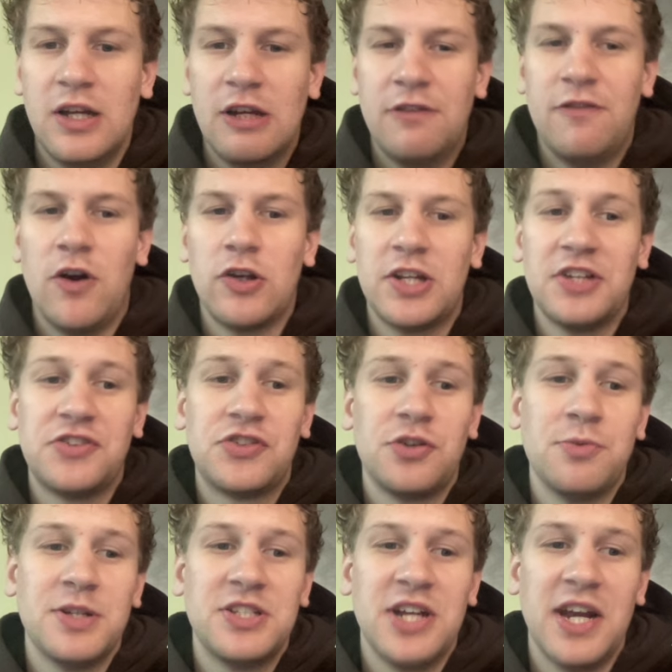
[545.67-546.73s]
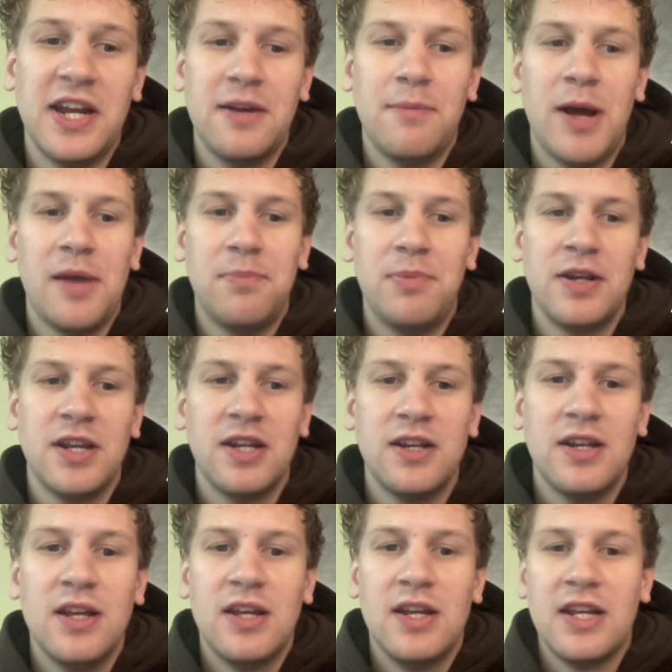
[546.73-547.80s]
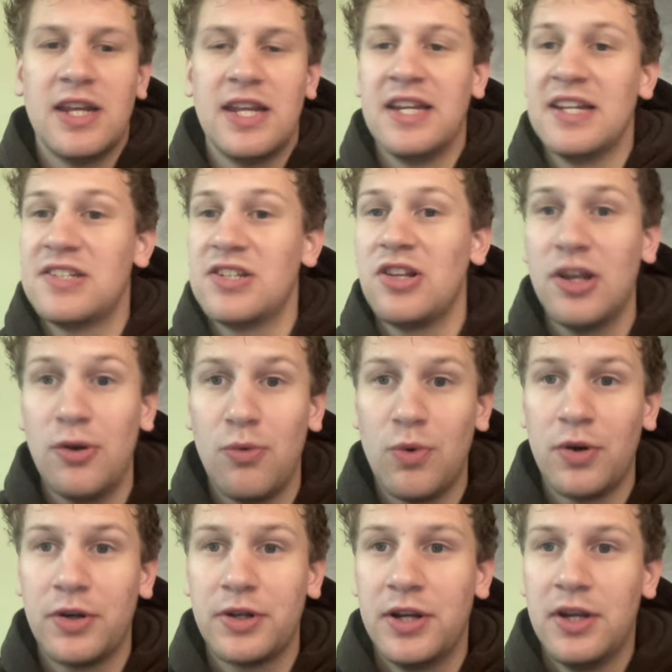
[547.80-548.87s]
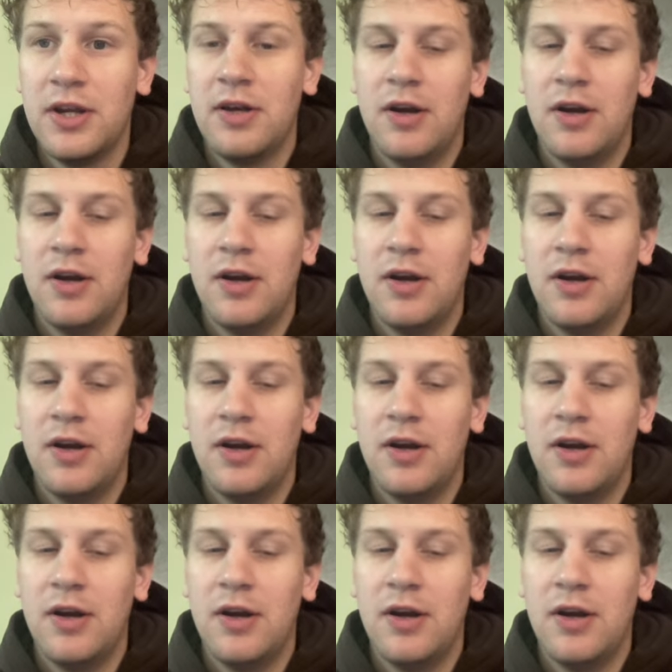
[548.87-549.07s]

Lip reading: Falk gets too much hate in my opinion. He needs a little work.